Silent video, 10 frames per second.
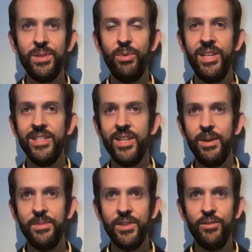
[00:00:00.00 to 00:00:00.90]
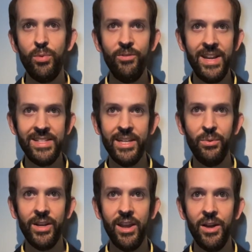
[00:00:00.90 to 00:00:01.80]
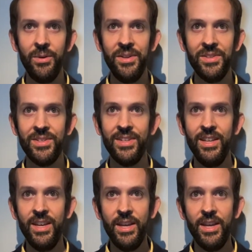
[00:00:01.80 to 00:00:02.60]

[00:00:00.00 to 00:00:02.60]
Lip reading: but in terms of preventing recurrence,